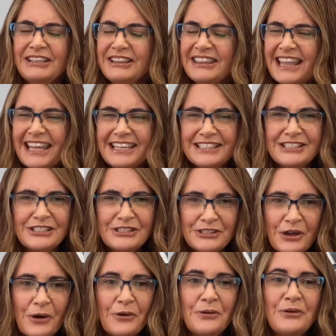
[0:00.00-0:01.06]
That is
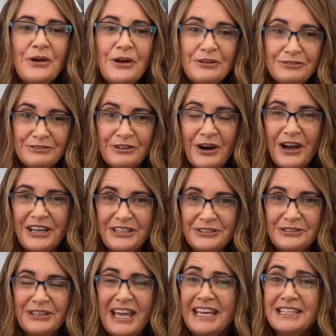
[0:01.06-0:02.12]
so
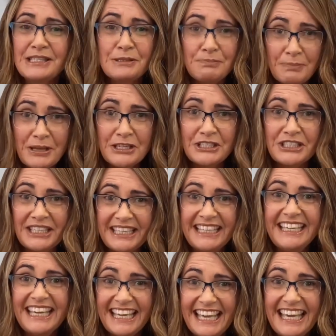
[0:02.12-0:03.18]
vital, and
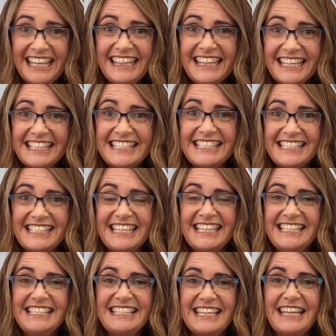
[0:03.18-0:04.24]
especially in this
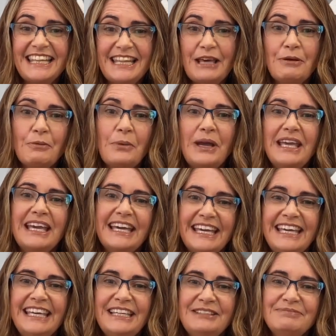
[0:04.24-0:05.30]
season that we are
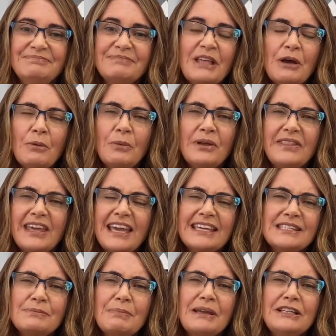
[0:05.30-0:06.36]
in, where there
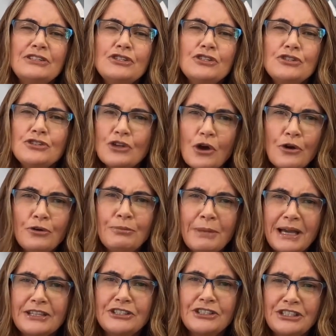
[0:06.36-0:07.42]
has been so
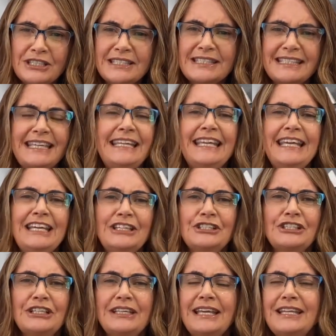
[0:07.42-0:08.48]
much
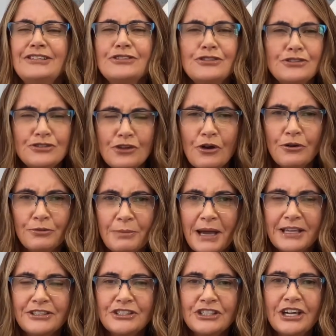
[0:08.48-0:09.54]
disconnection and so
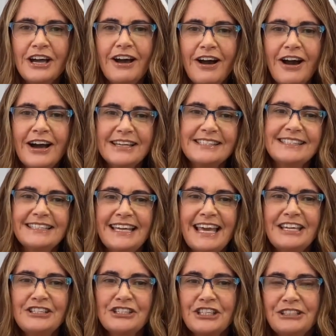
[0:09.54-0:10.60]
much
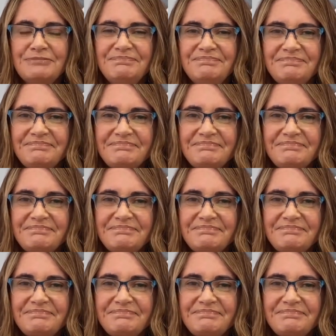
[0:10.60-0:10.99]
isolation.